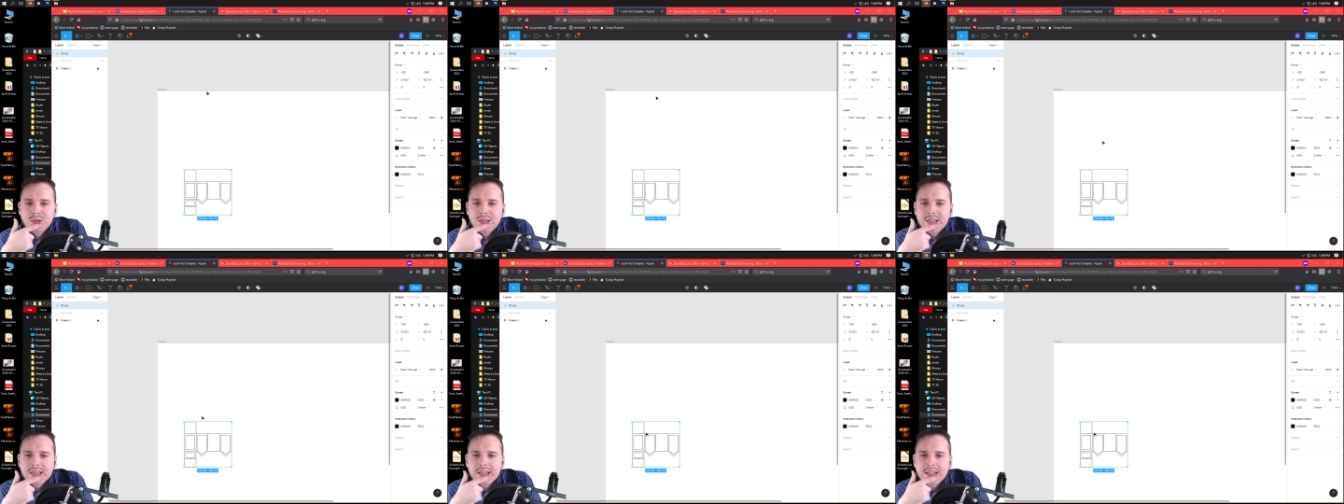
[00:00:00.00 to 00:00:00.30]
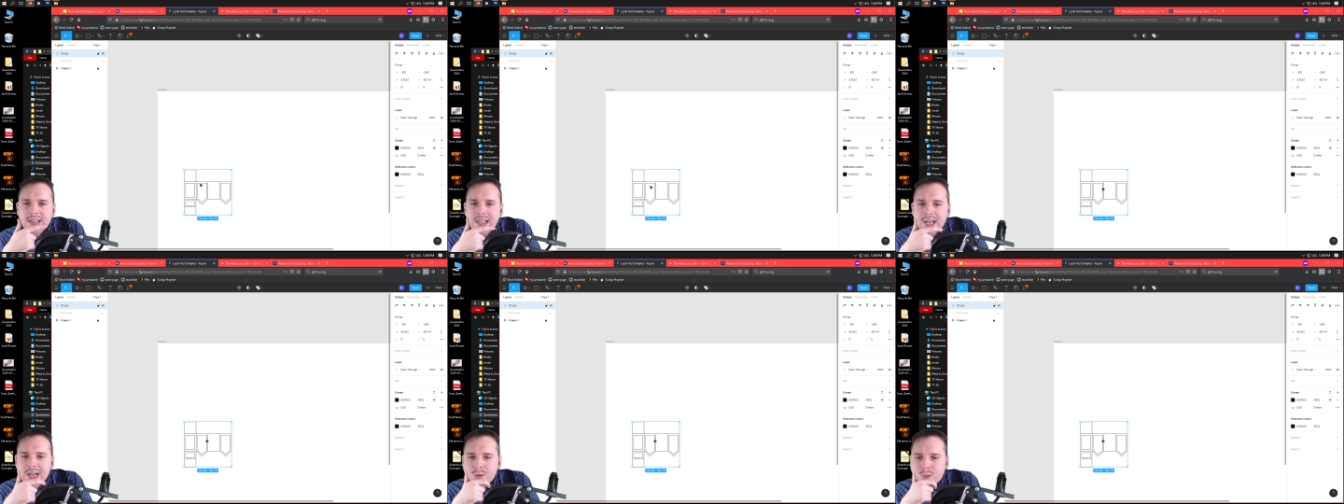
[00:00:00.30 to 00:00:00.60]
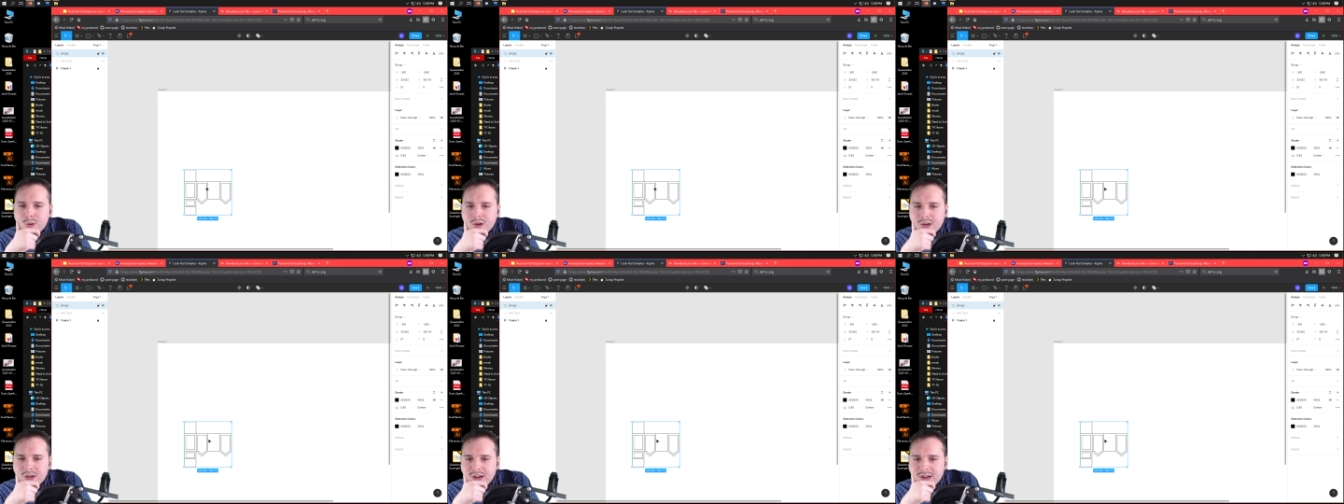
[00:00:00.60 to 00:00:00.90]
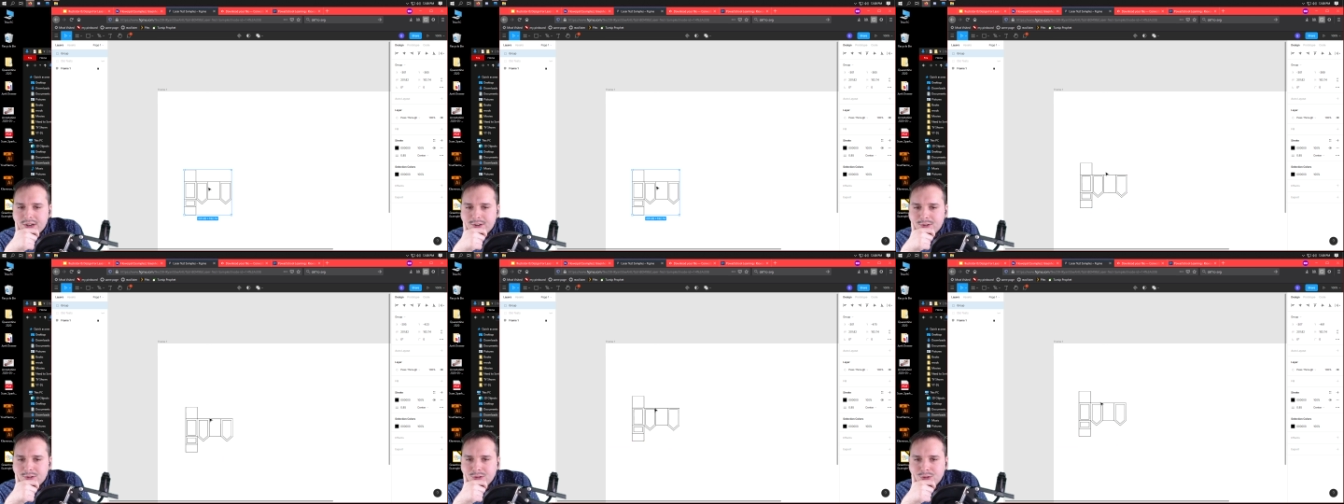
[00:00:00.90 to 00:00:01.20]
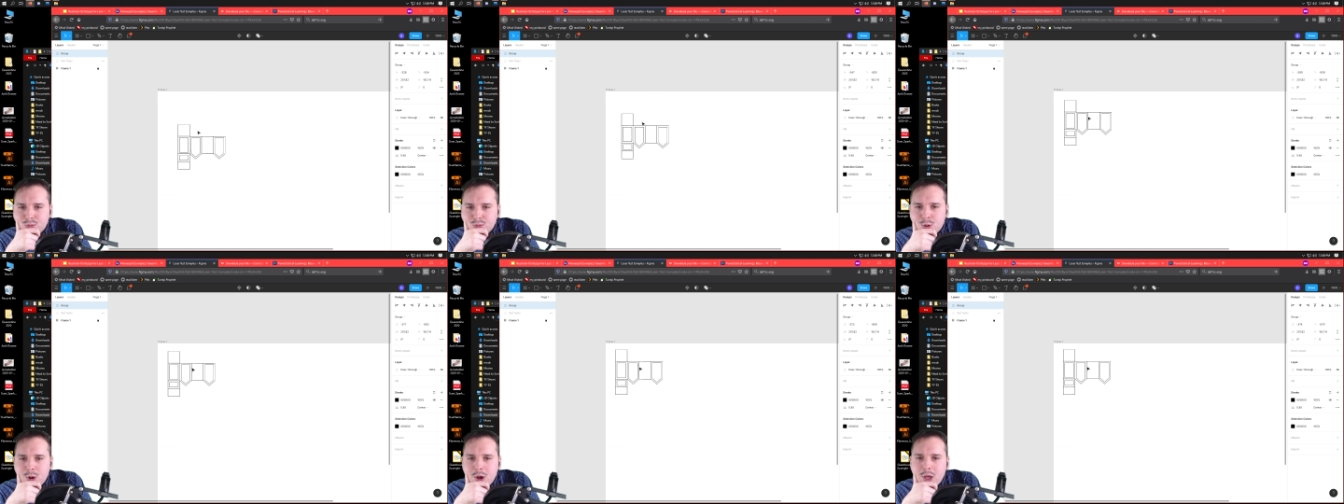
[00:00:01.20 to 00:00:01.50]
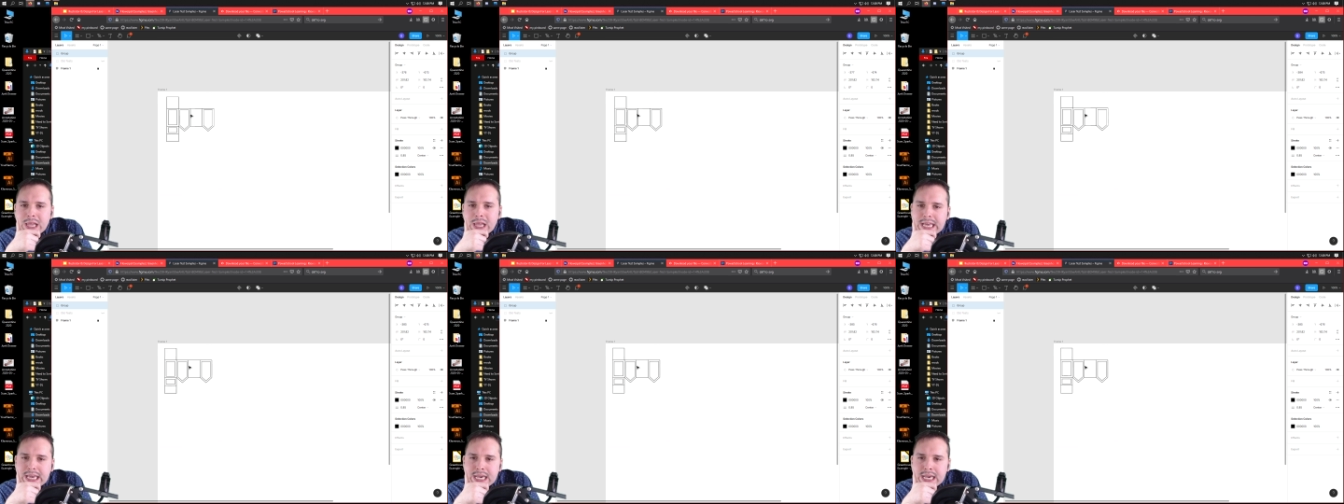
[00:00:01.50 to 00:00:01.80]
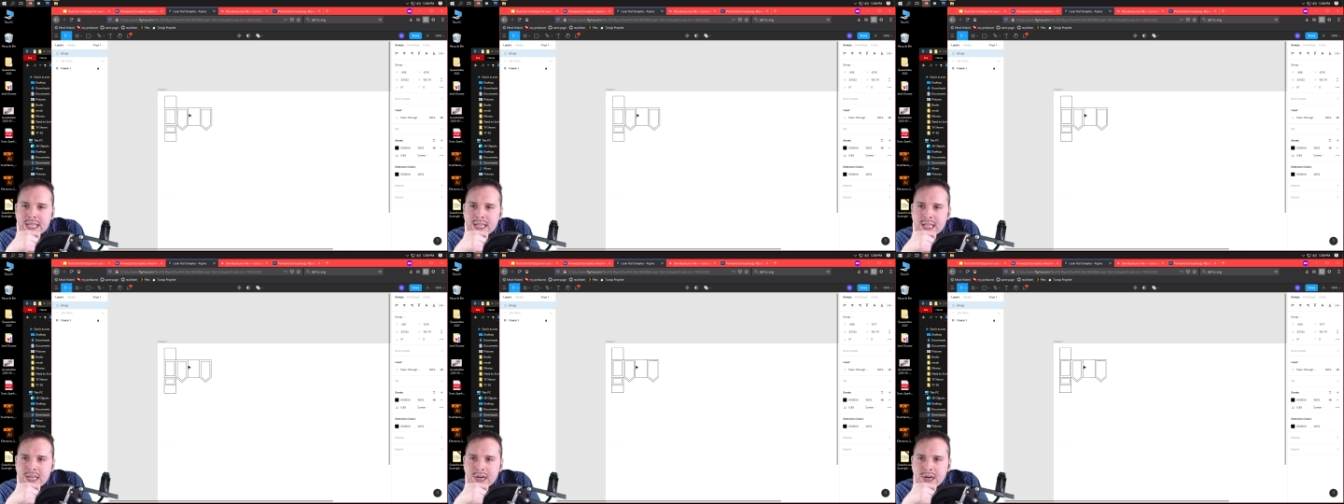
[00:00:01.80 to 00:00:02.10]
like line work, your actual drawing
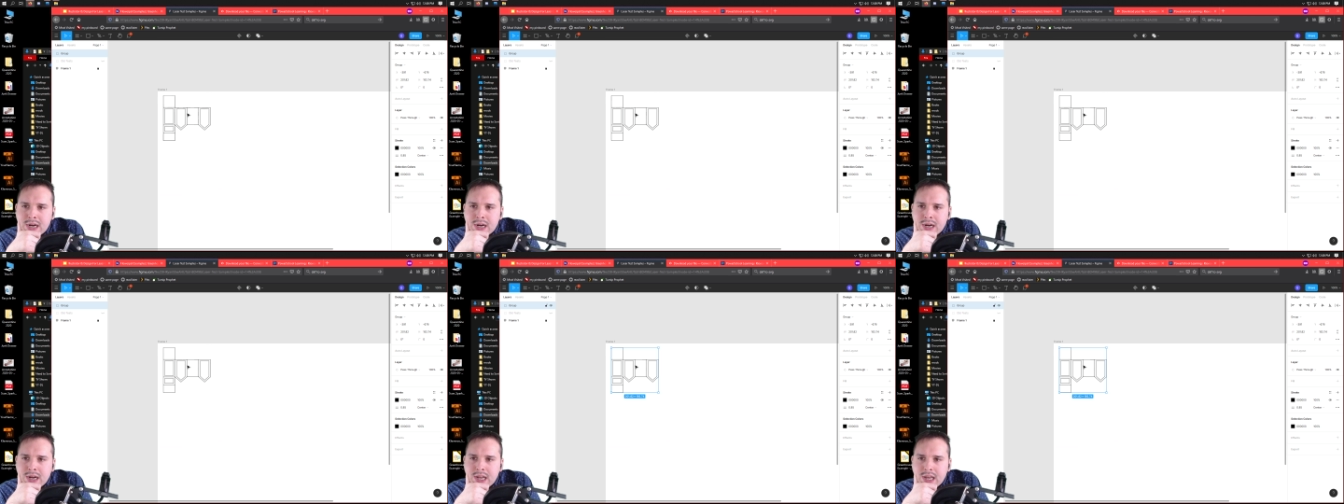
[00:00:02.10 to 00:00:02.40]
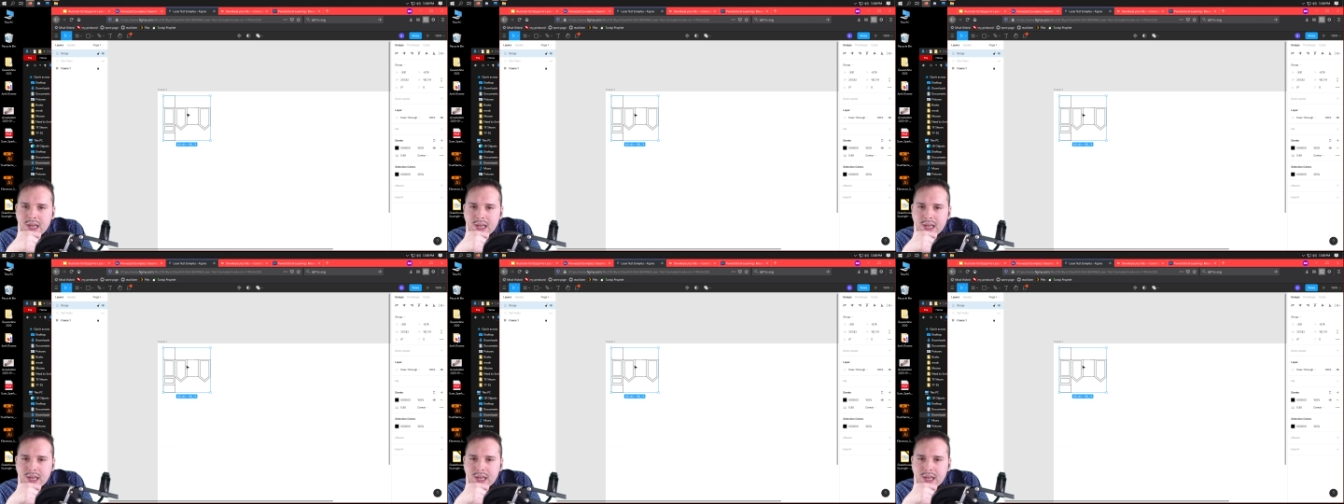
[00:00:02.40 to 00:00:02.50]
in there.